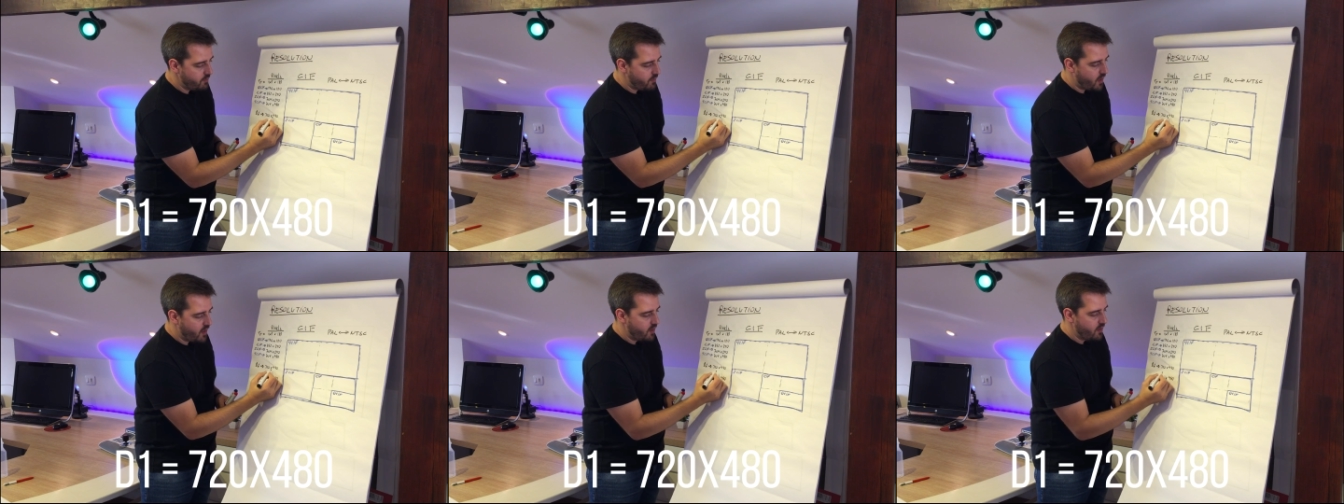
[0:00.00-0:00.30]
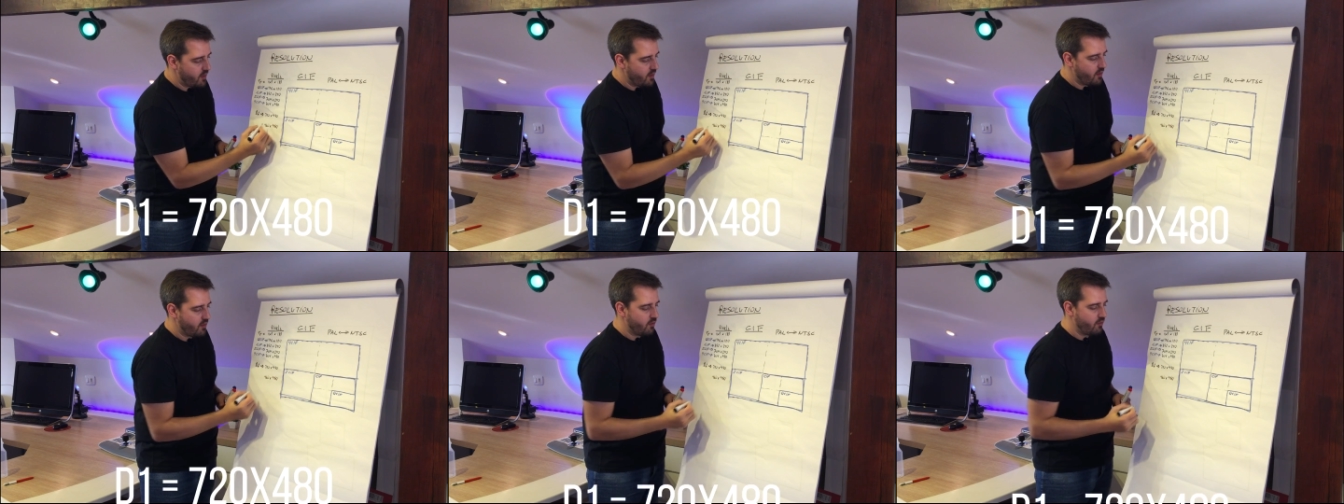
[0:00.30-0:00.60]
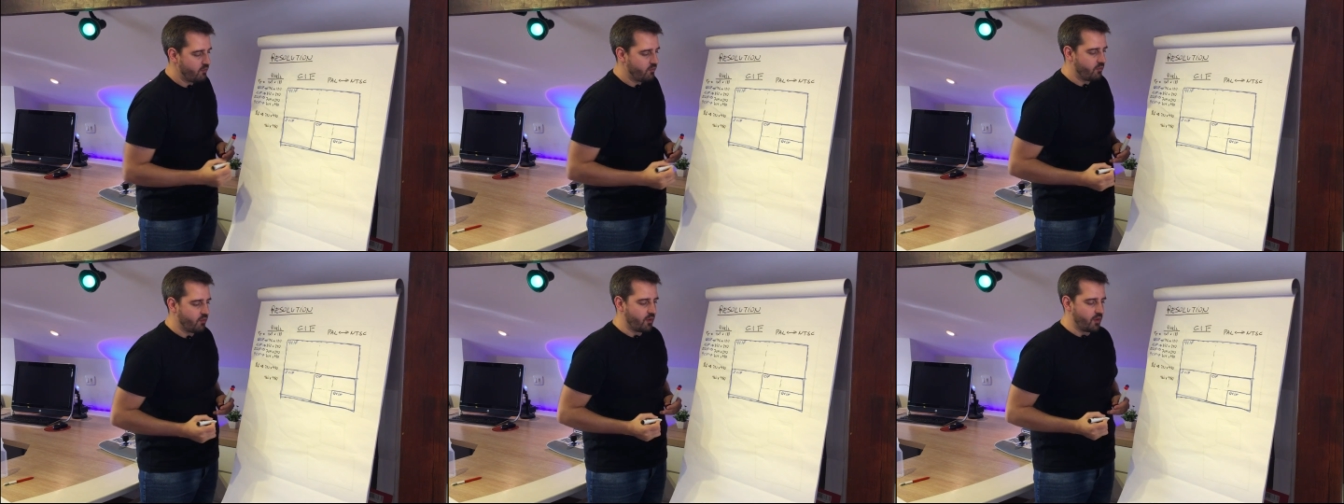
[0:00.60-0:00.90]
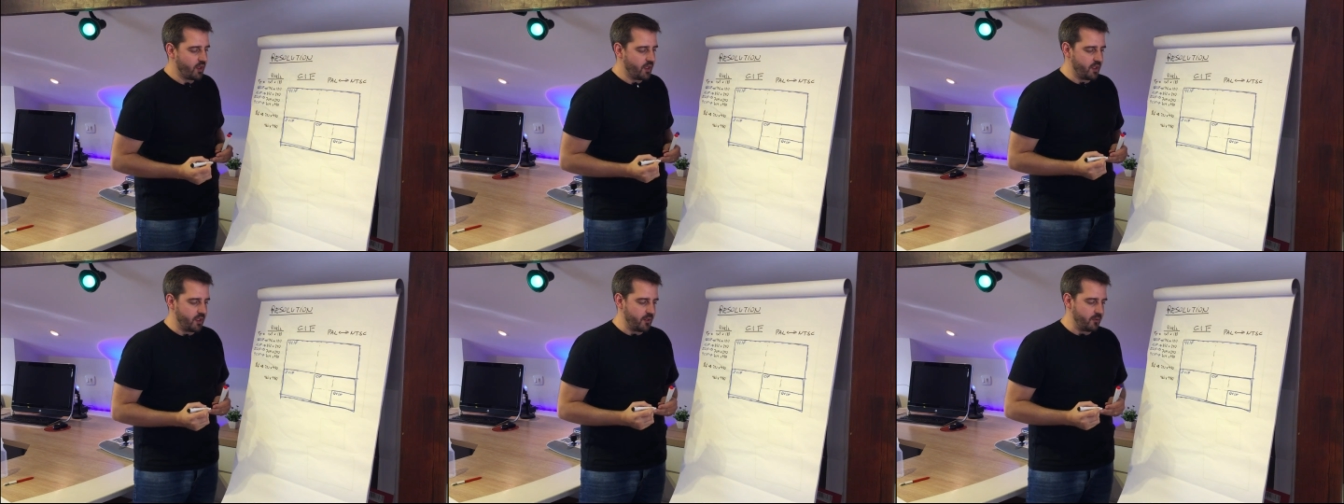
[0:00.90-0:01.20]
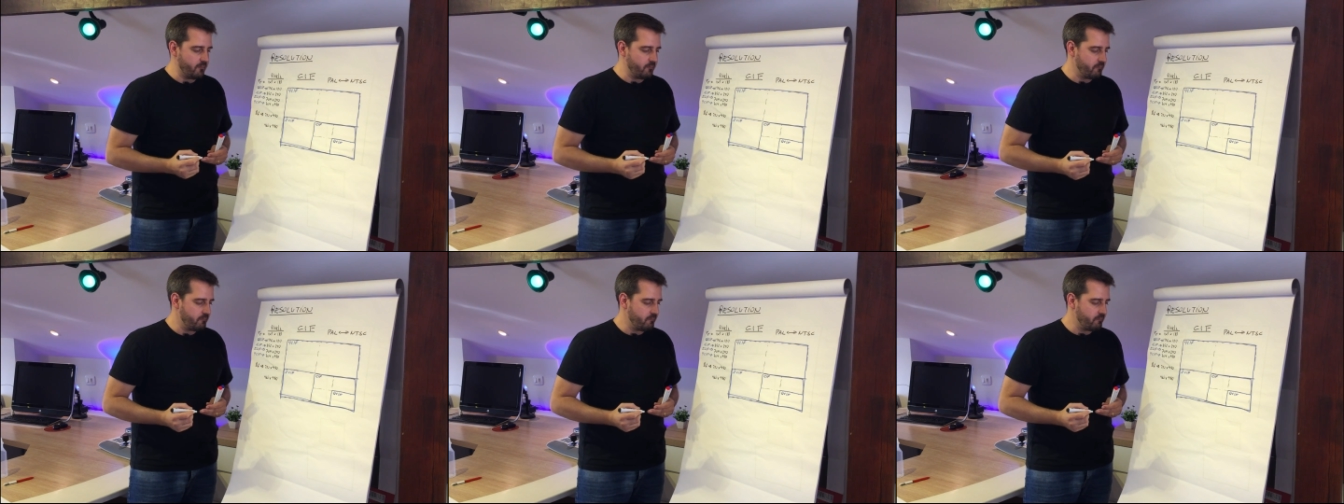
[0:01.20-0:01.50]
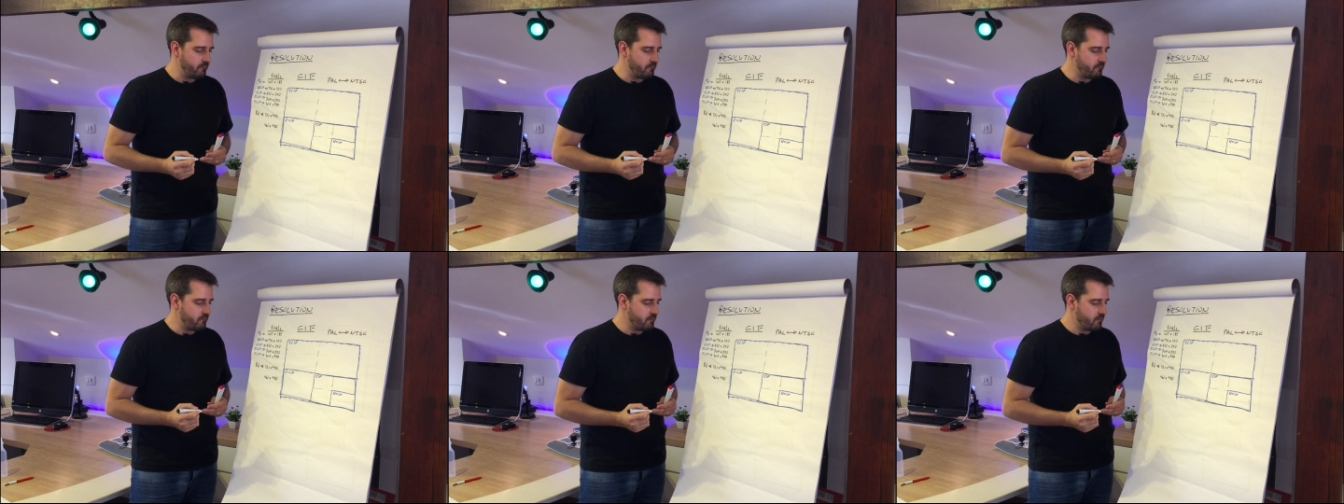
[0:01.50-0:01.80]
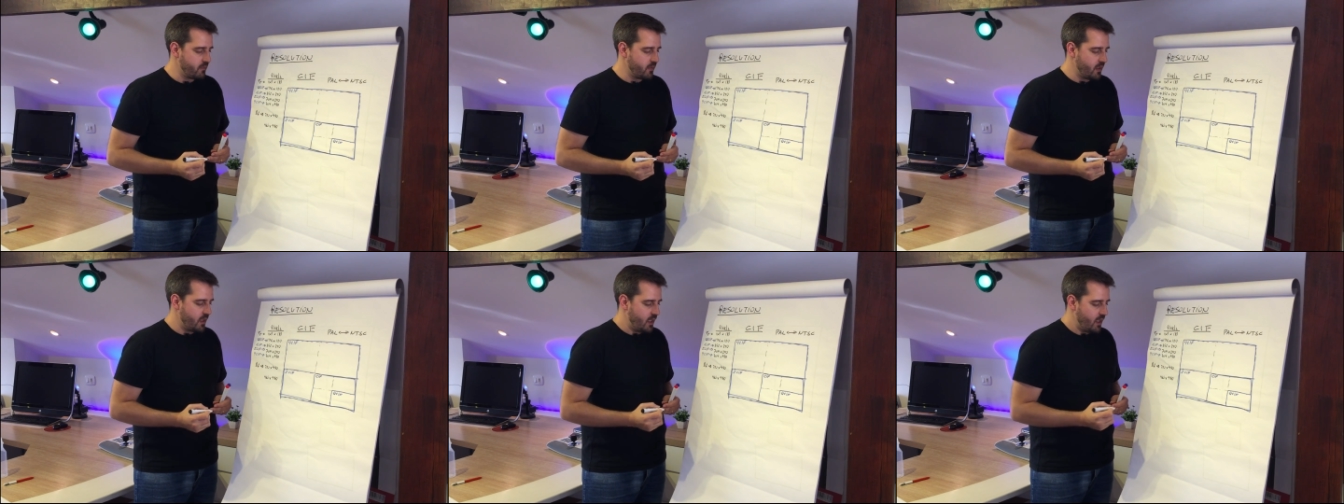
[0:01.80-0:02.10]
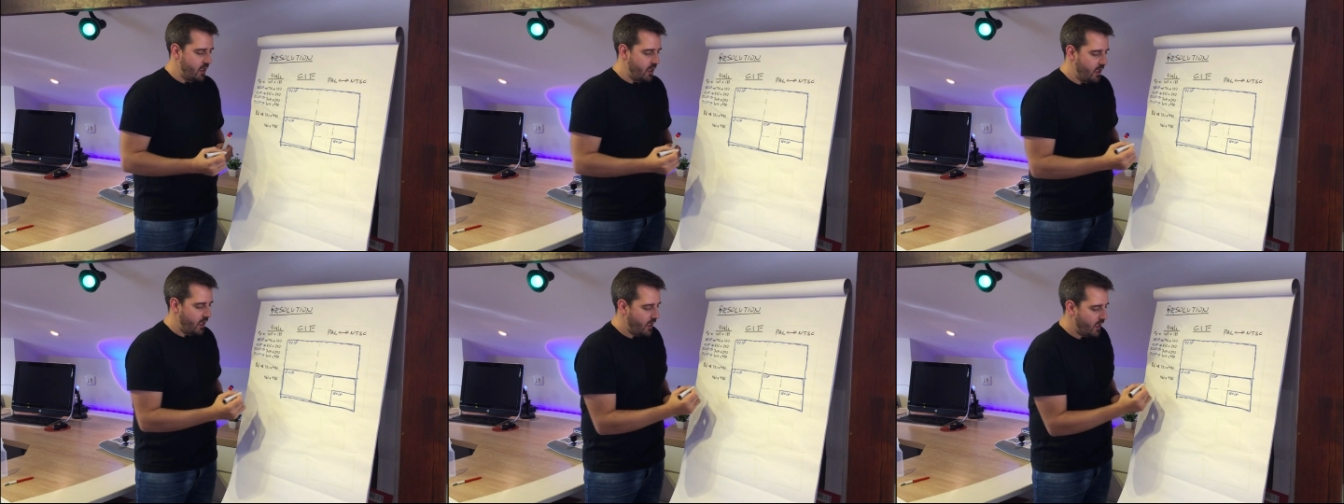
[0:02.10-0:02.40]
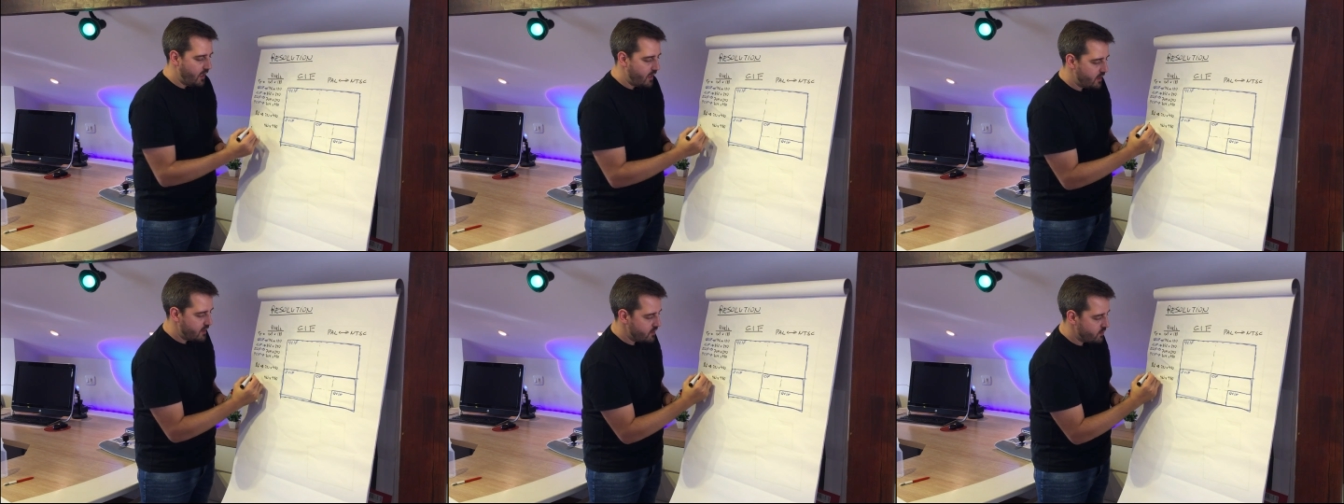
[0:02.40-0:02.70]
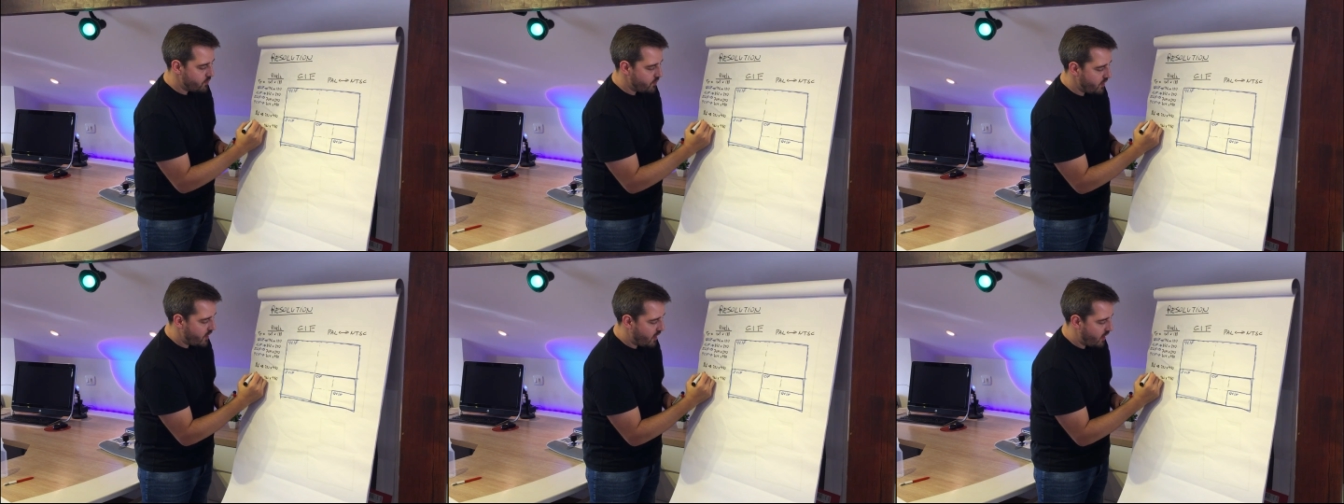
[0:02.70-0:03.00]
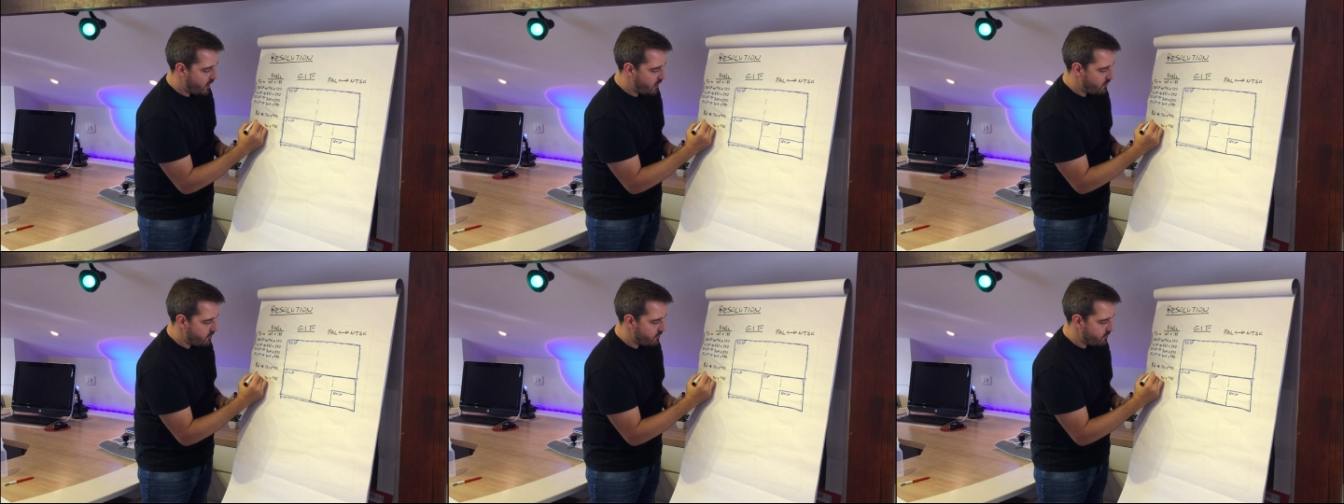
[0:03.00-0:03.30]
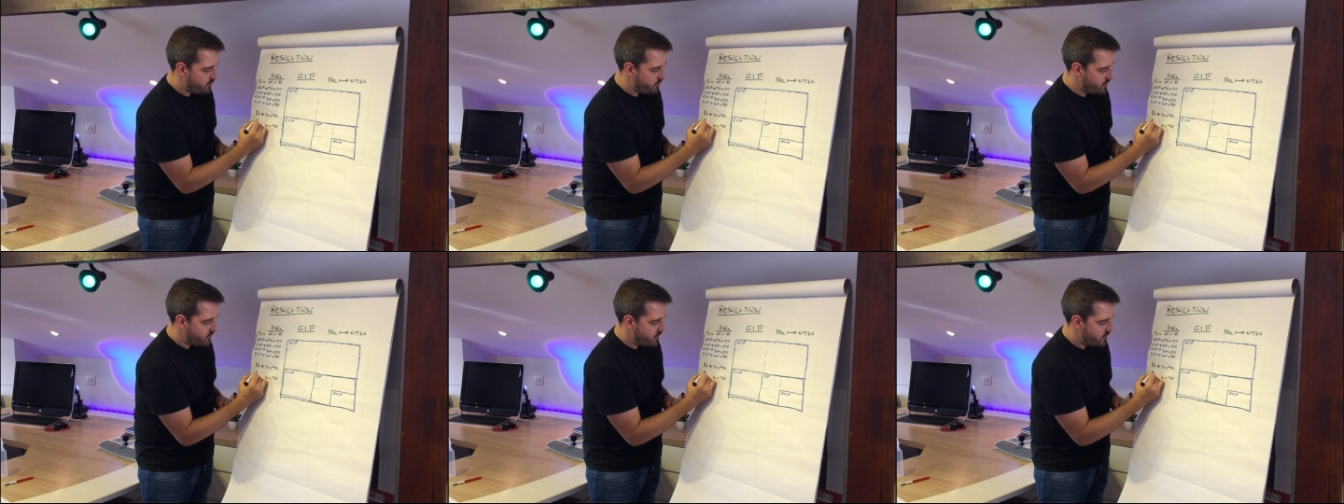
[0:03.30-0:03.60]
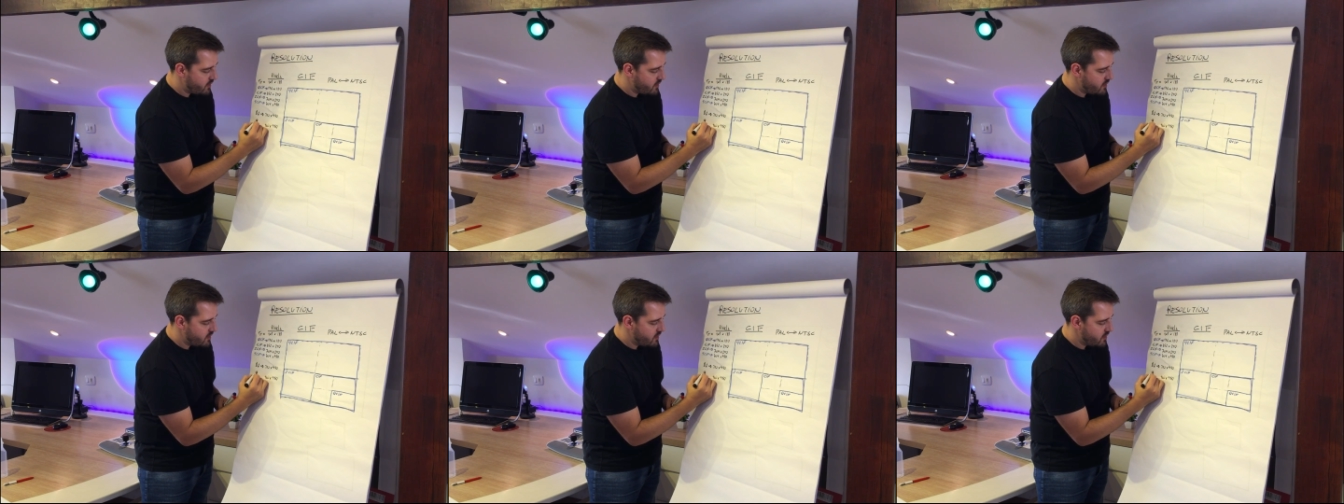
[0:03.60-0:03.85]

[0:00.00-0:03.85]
by 480. And we have